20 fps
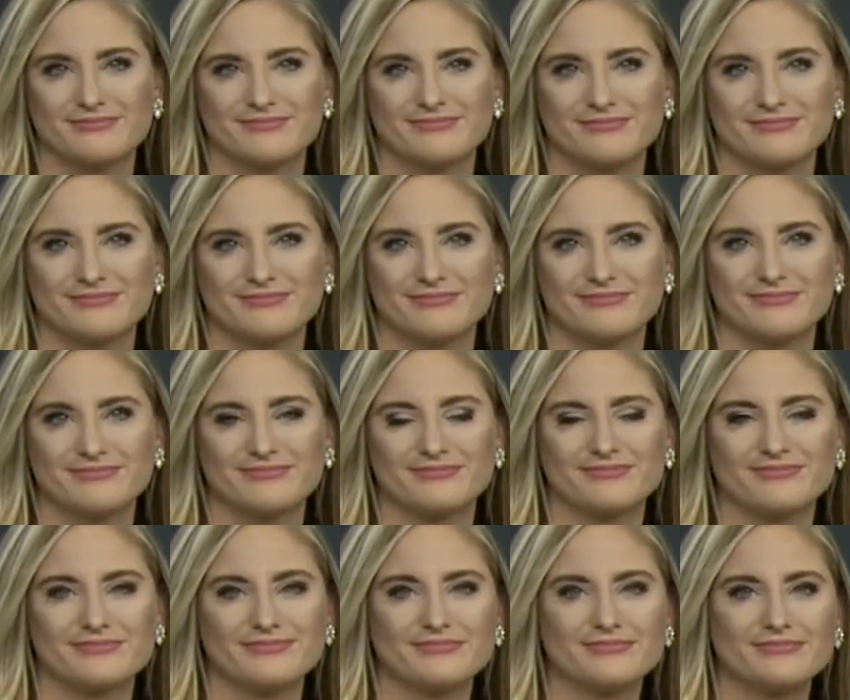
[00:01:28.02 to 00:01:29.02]

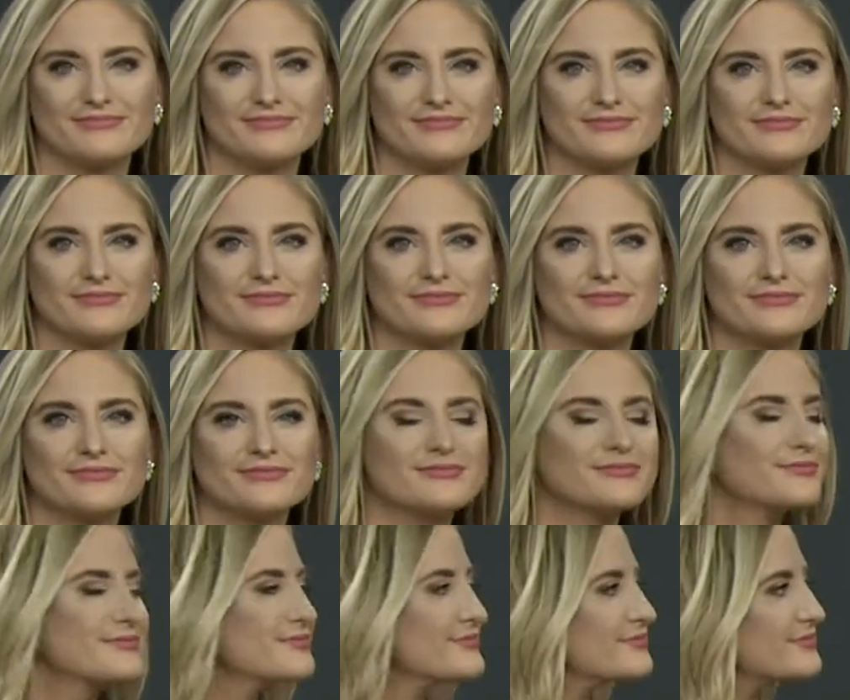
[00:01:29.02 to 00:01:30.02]

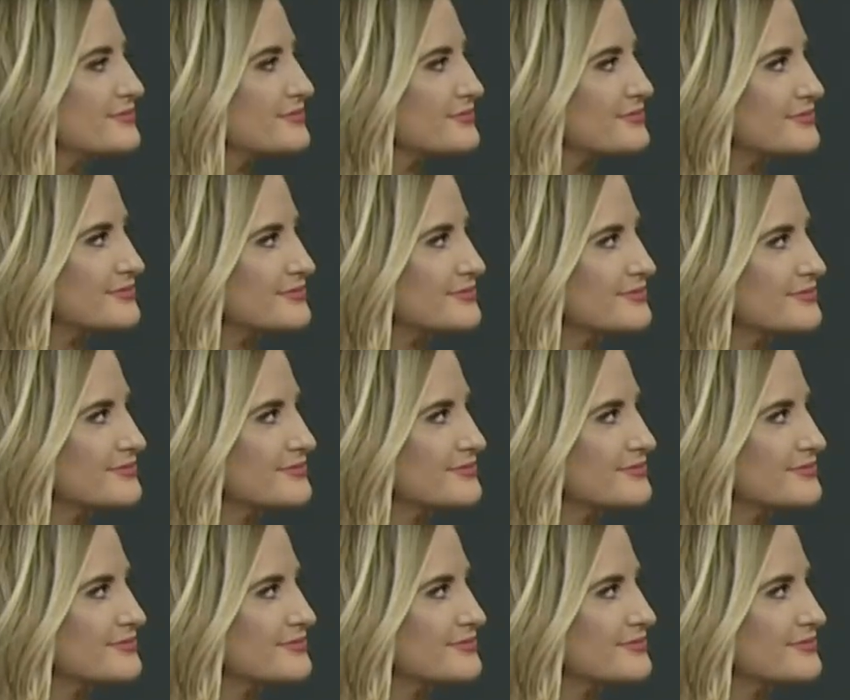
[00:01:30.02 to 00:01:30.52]
(not speaking)